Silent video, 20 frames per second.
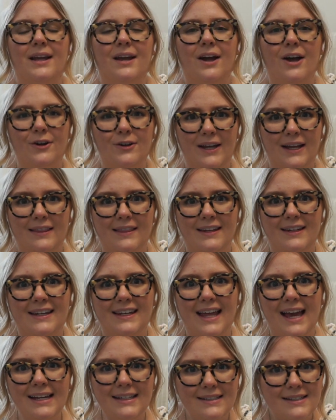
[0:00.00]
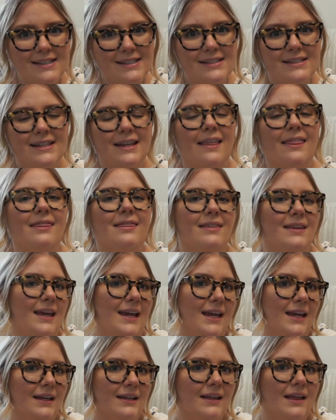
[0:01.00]
Okay, the next
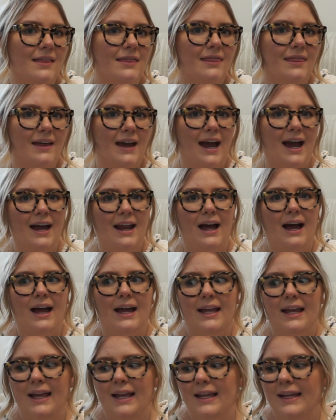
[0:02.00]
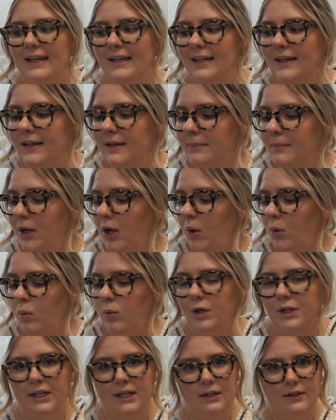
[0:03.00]
thing that I am
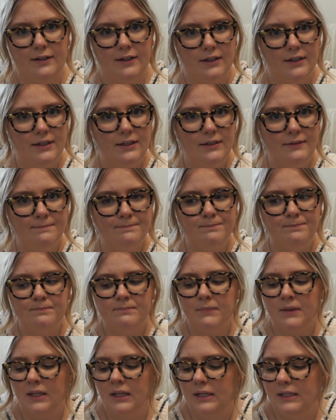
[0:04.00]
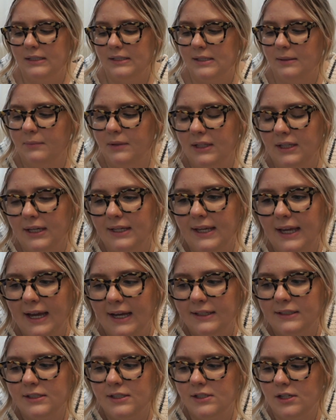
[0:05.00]
working on is something I
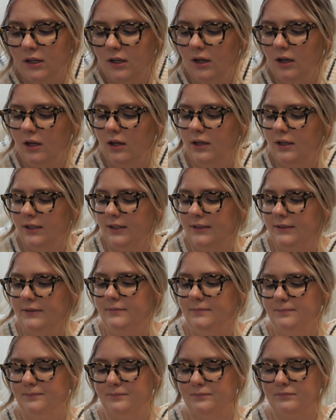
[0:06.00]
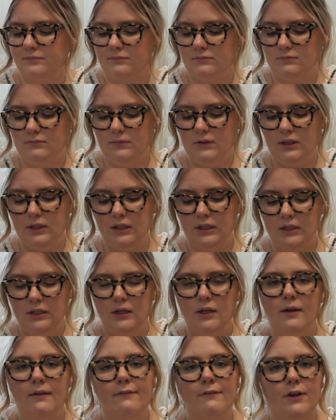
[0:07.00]
cast on
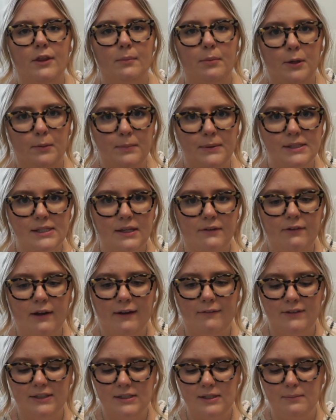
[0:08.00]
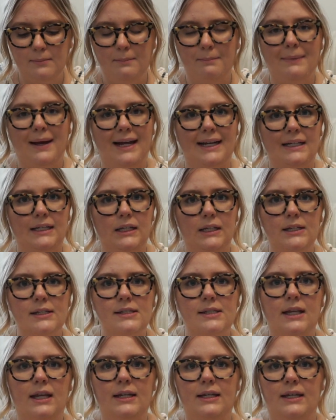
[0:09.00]
for the purpose of having some mindless
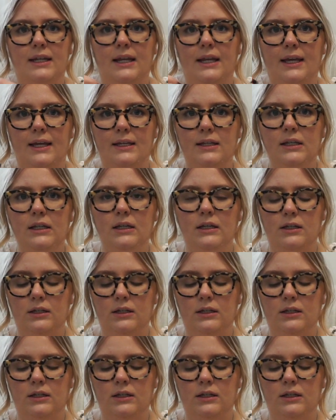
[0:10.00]
knitting,